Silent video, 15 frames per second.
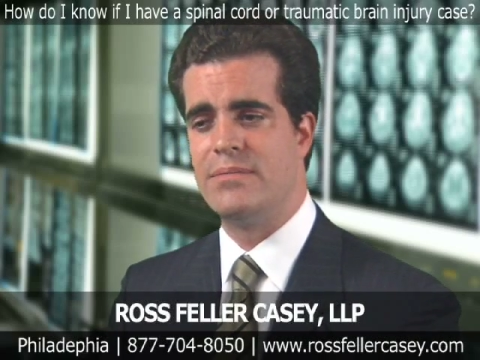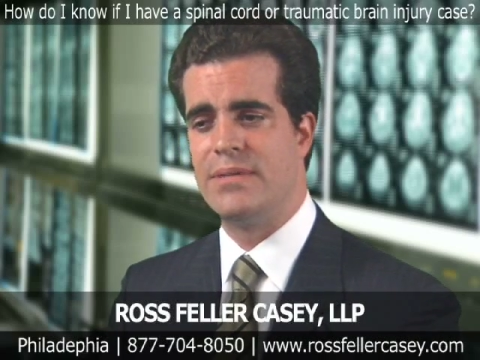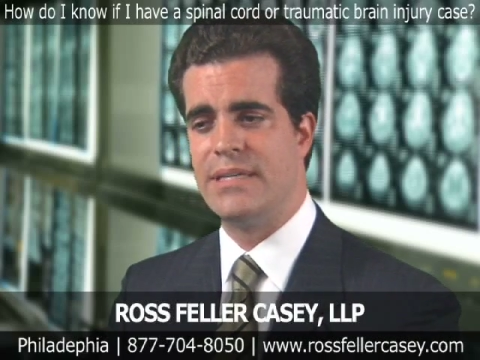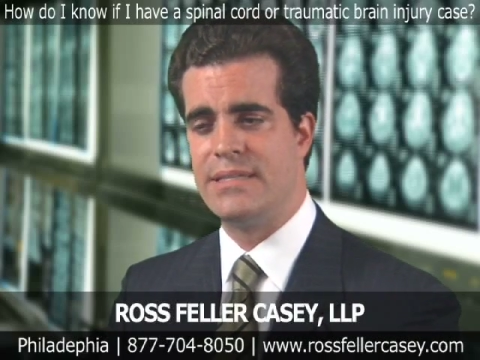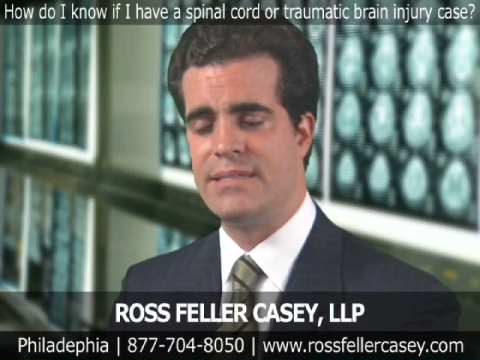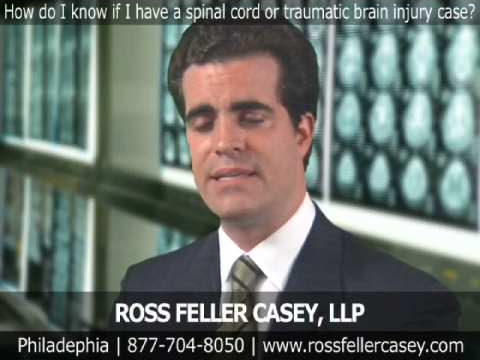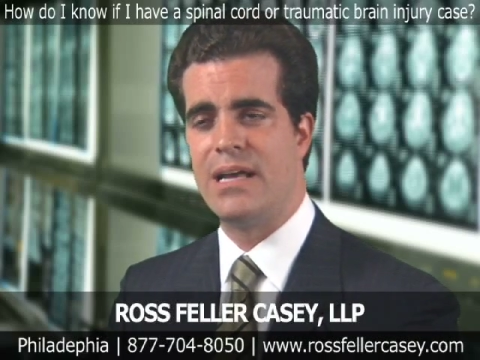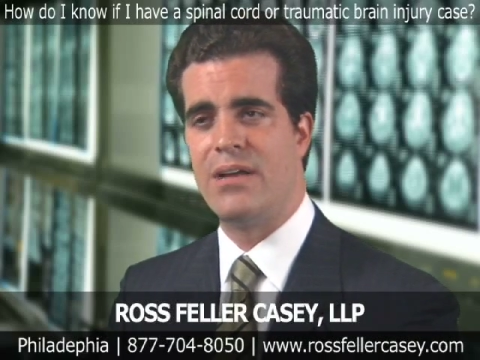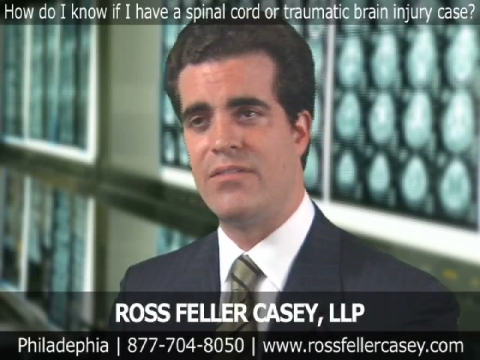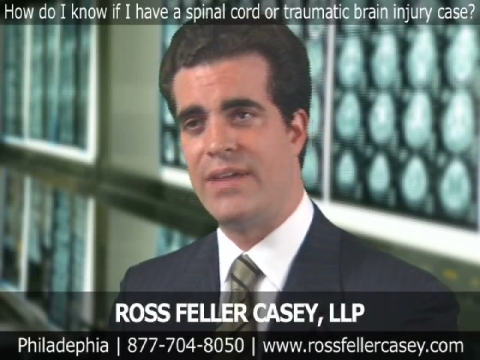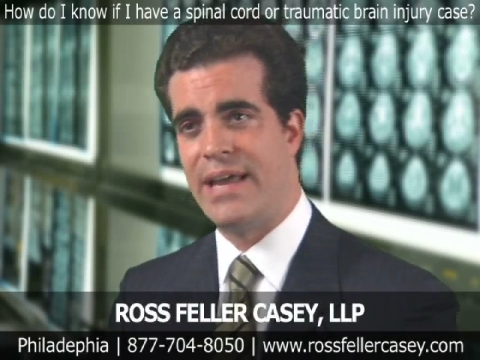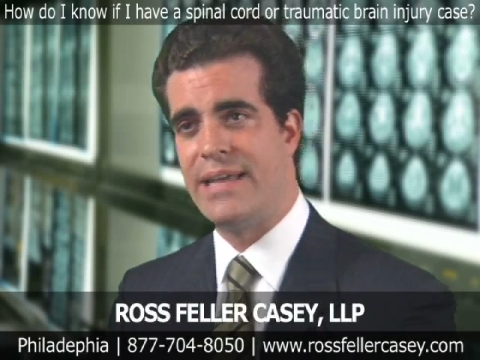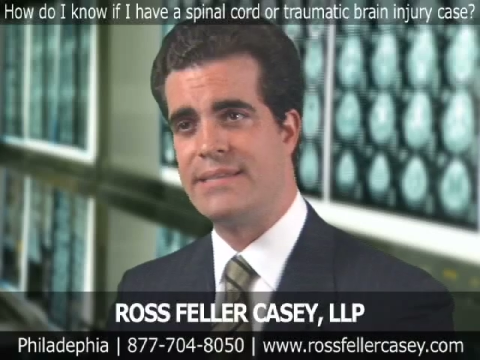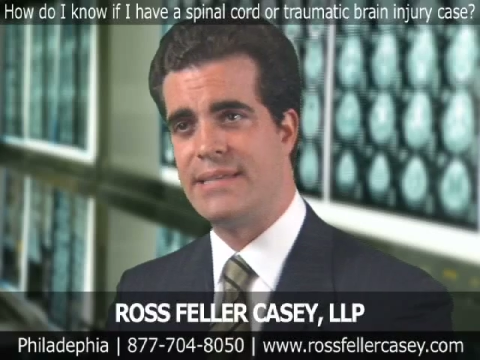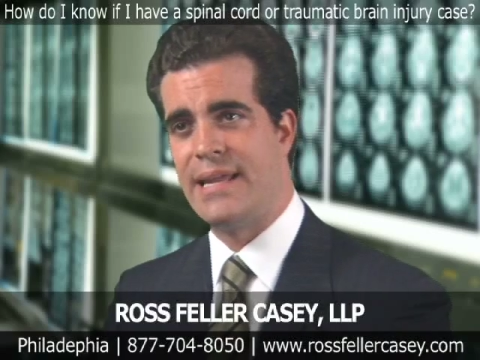itself
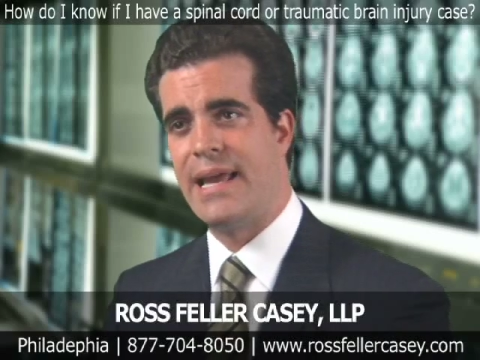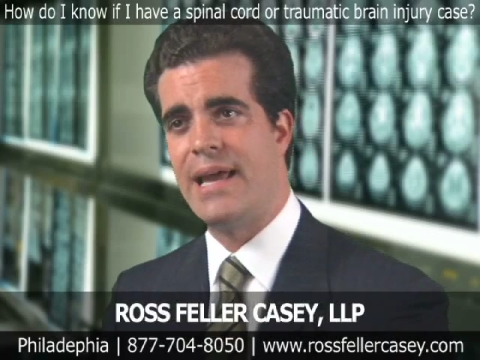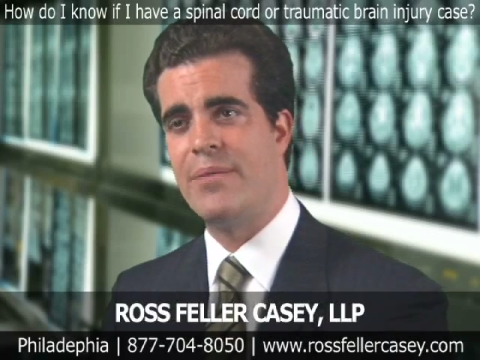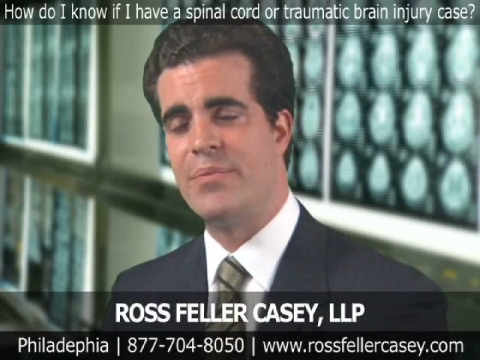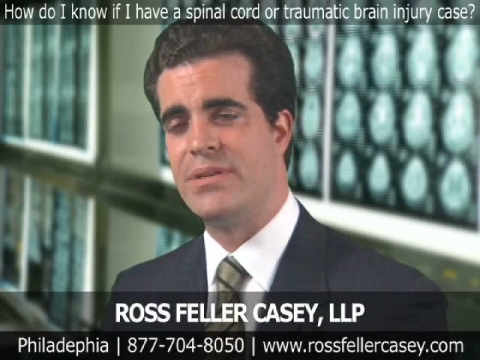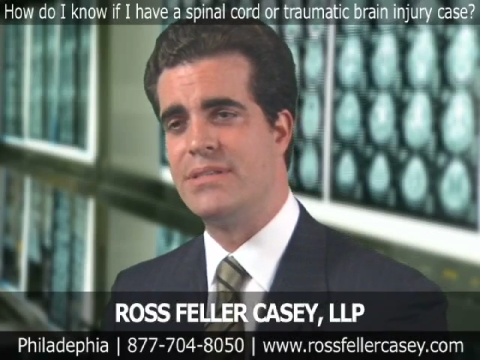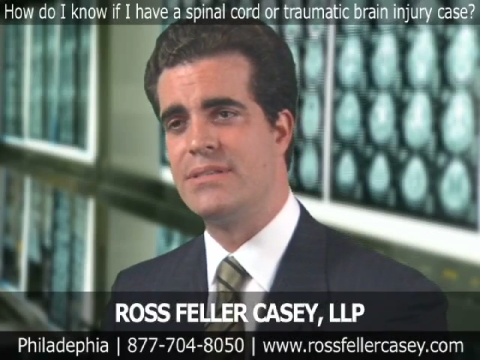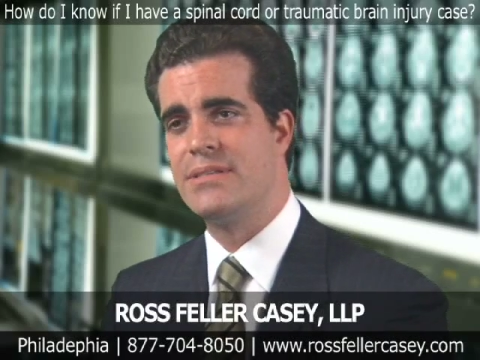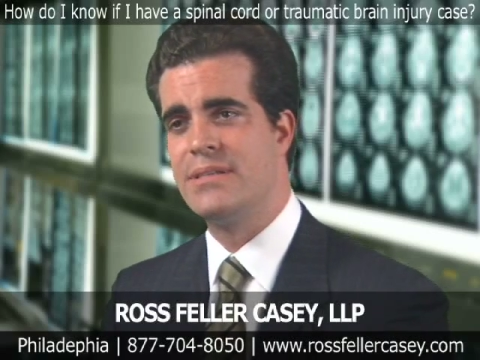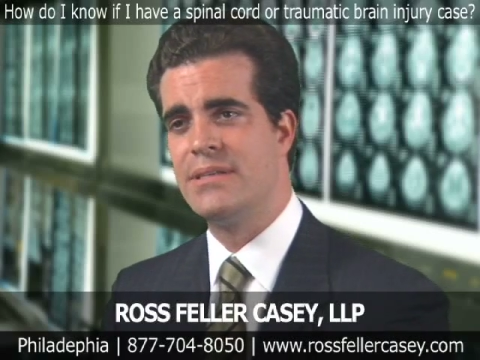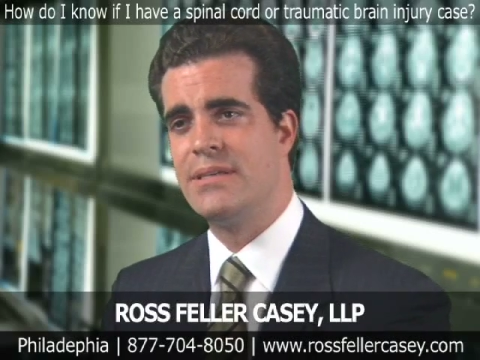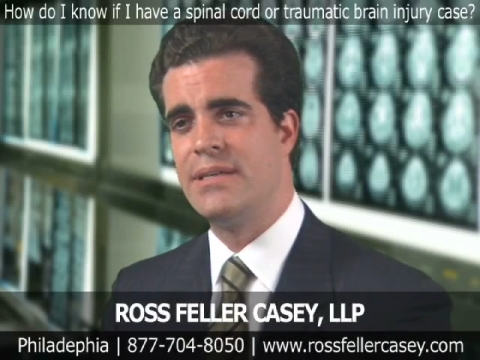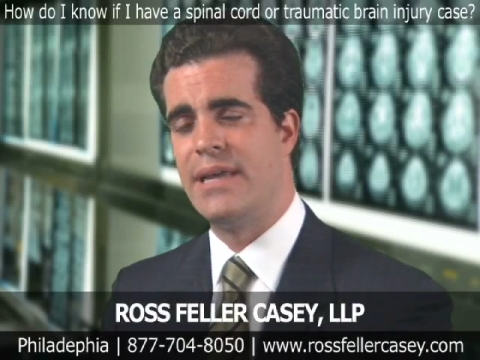as it happens,